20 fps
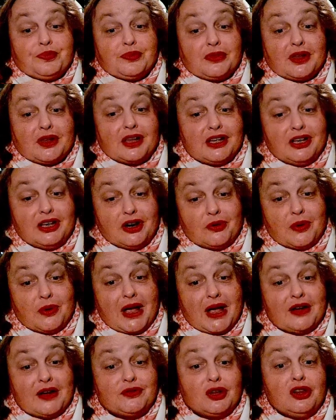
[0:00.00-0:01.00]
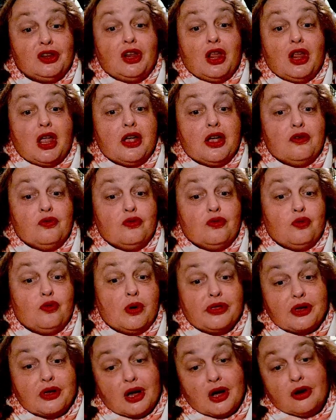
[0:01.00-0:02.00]
you know, we have to live with
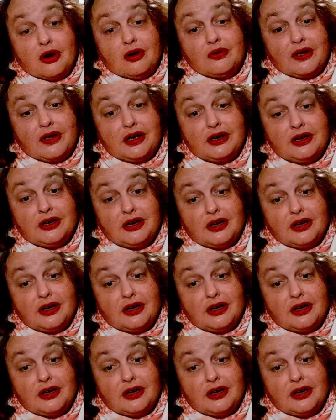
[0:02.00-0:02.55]
COVID.